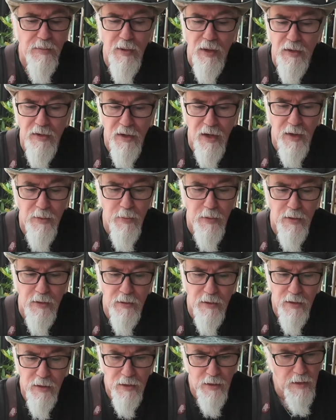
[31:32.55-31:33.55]
Balder, I
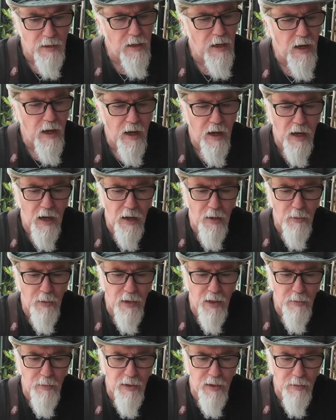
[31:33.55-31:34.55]
will. I
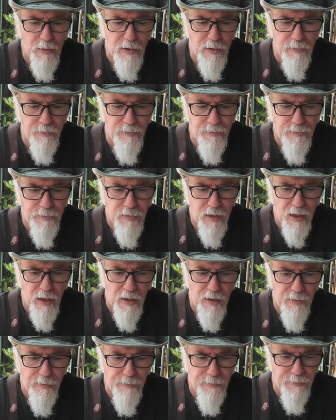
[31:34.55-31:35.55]
will, I will, I will.
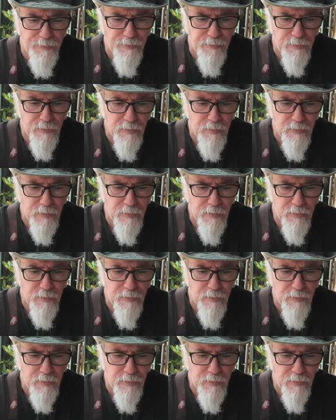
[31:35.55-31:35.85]
Um,